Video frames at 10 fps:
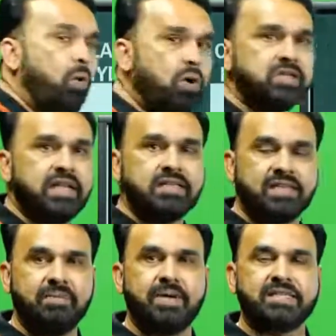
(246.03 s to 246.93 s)
more than
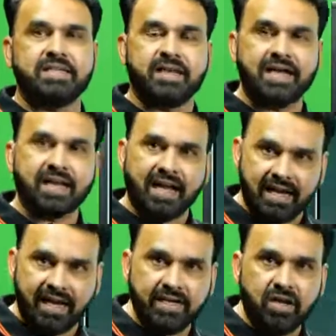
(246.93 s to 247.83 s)
three makes it
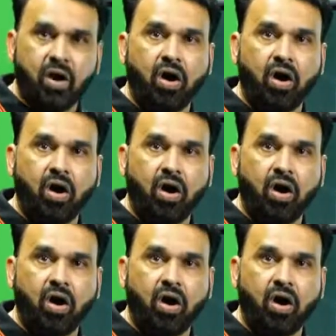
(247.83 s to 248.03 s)
tetrahalide